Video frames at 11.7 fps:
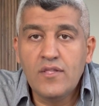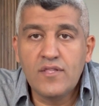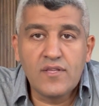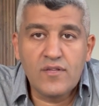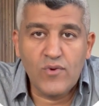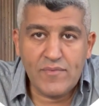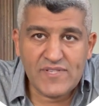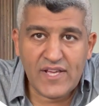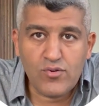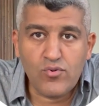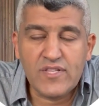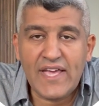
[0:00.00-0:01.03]
The
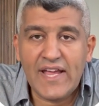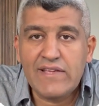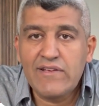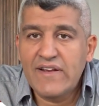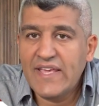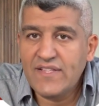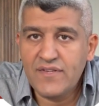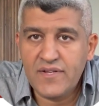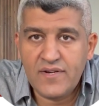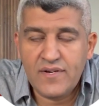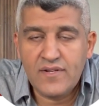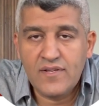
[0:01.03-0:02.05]
website called
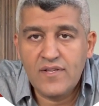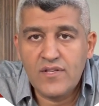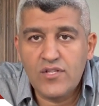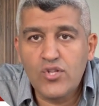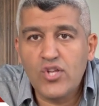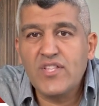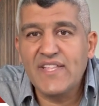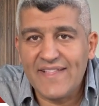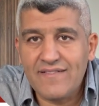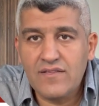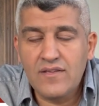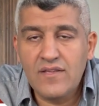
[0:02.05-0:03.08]

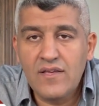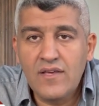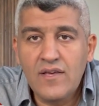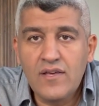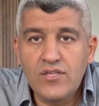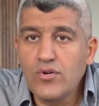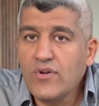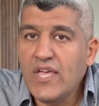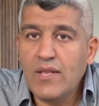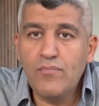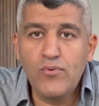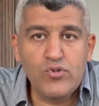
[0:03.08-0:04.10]
calculator.net. You
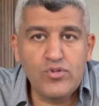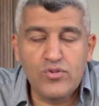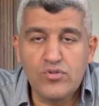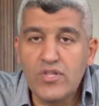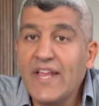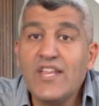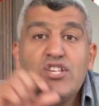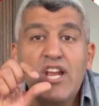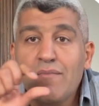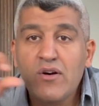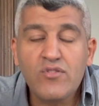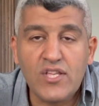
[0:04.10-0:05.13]
can put the
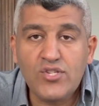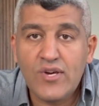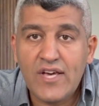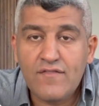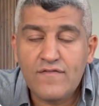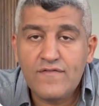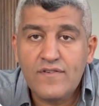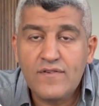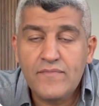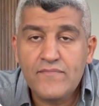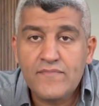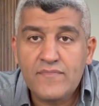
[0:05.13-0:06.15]
initial amount that you have.
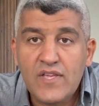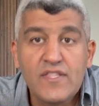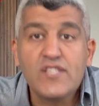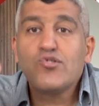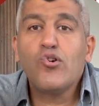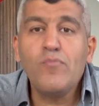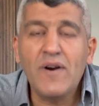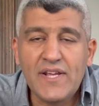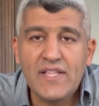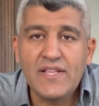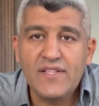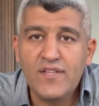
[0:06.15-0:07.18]
The stock
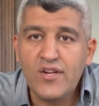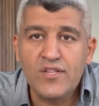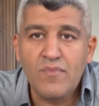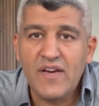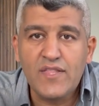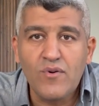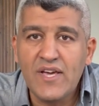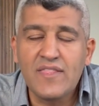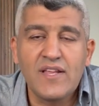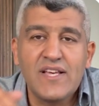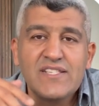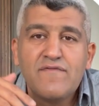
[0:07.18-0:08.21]
market return, by the way,
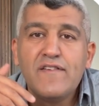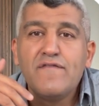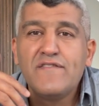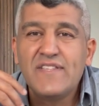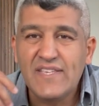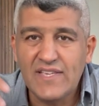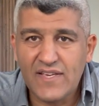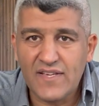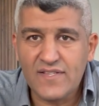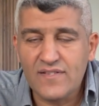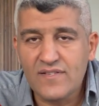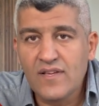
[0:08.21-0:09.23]
in the last 50
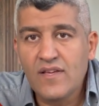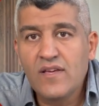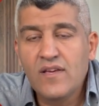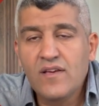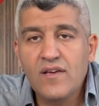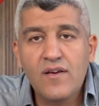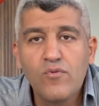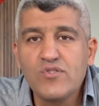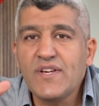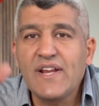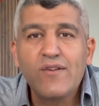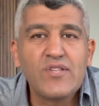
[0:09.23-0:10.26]
years
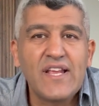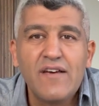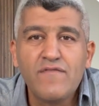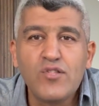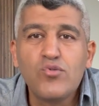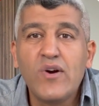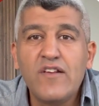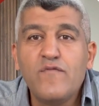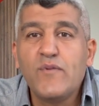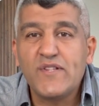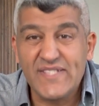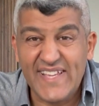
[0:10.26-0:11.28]
was around
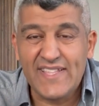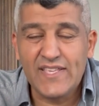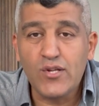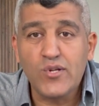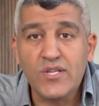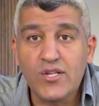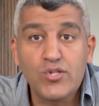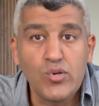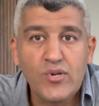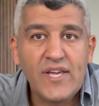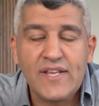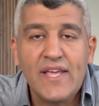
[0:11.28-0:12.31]
11-12% year on year.
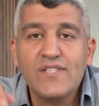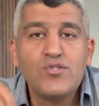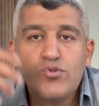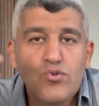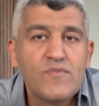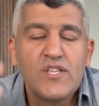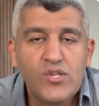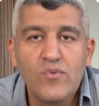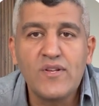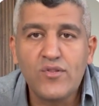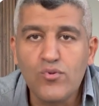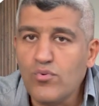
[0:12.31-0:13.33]
So you can assume that
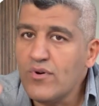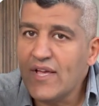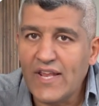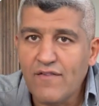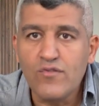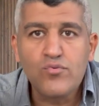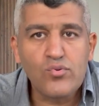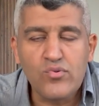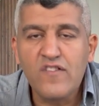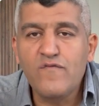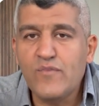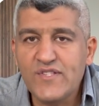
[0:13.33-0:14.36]
you will do 11 to
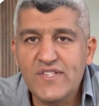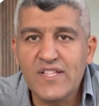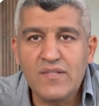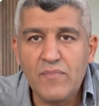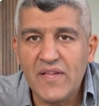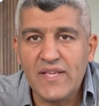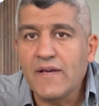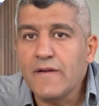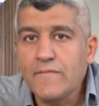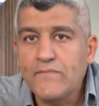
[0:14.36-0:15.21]
12% per year.